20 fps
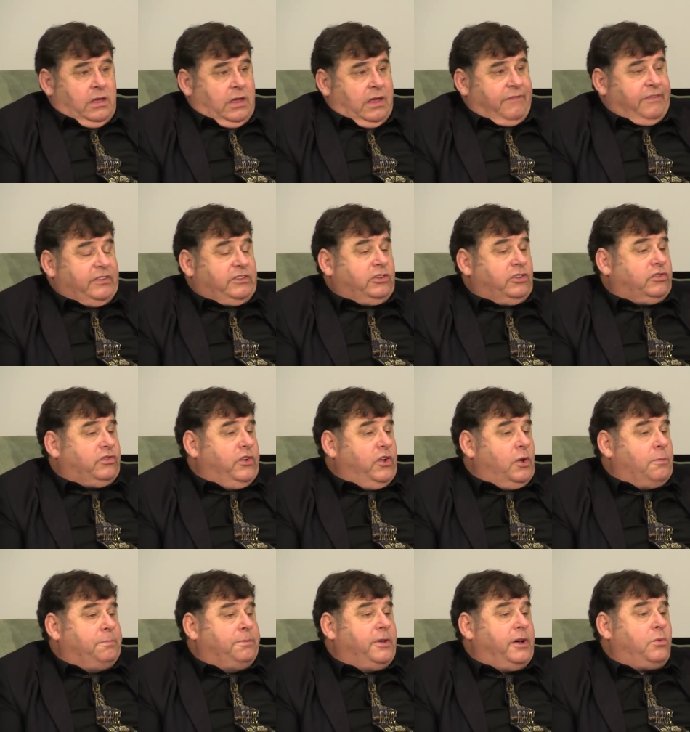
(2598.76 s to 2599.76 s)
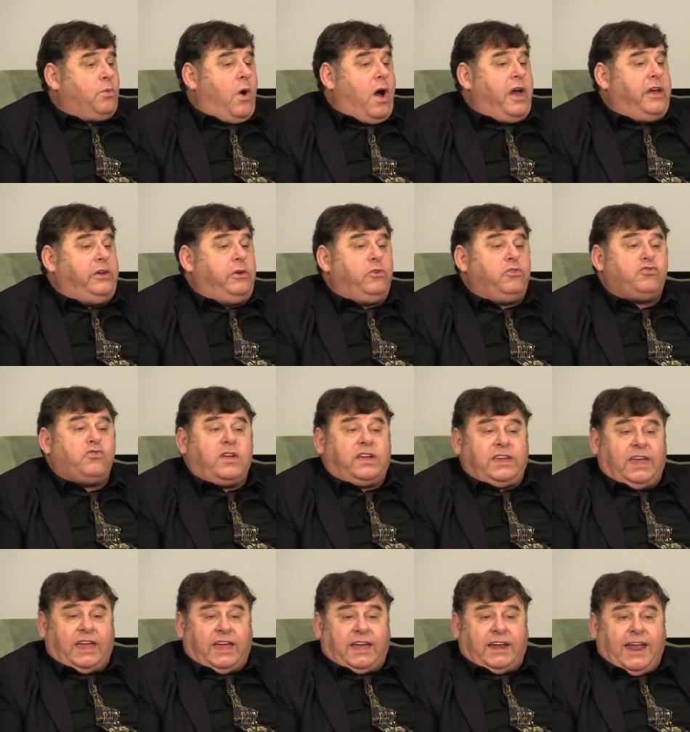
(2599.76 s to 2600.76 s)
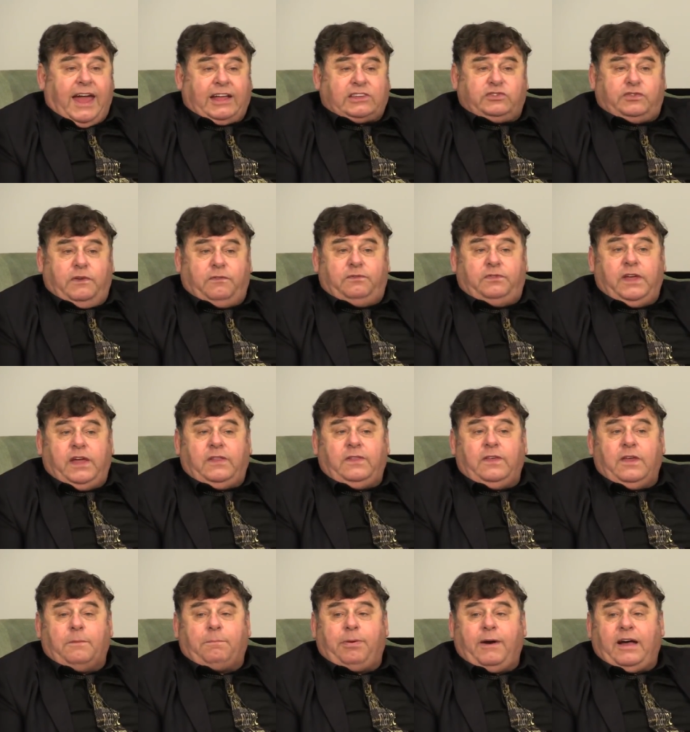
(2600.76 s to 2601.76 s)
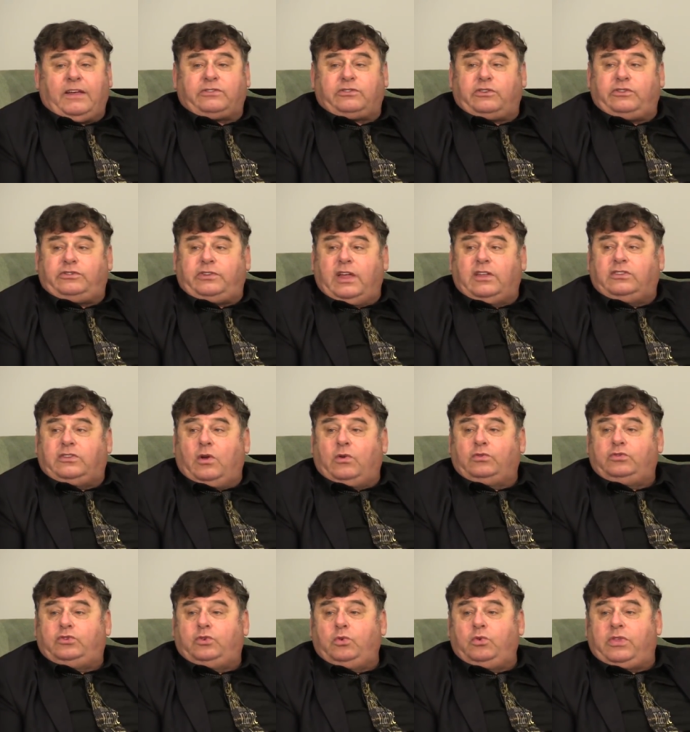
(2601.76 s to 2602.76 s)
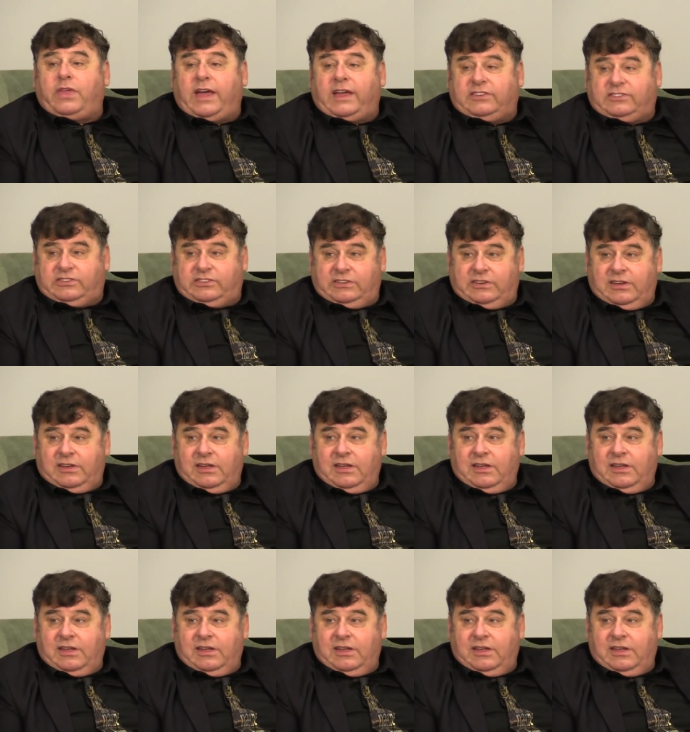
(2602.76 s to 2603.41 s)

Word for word: If it's his real blood, why are you drinking it? Acts 15, the apostle said, Don't do that.